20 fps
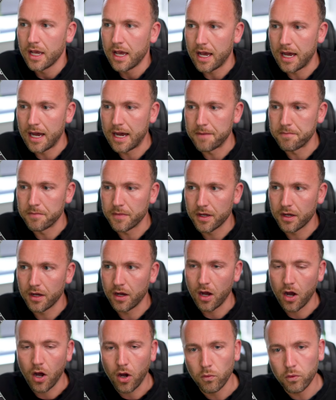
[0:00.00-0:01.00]
I
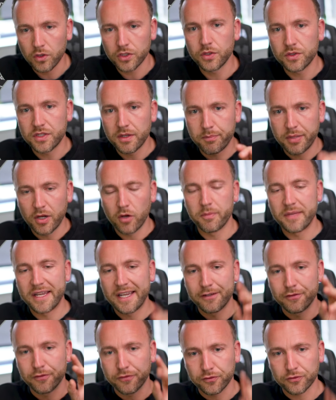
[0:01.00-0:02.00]
want you to build me a
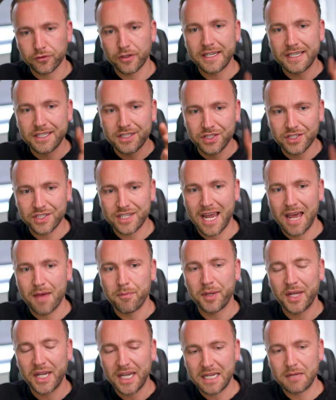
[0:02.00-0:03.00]

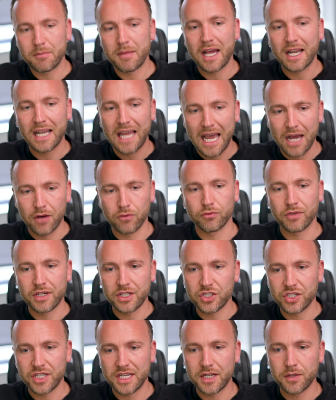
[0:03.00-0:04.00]
3-step email
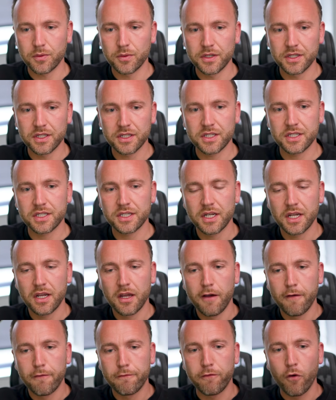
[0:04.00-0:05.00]
outreach sequence
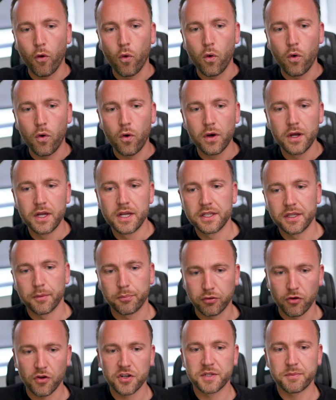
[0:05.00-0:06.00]
for the
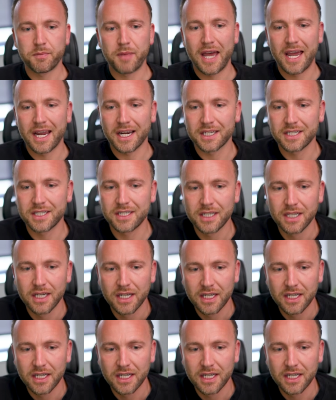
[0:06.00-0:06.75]
prospects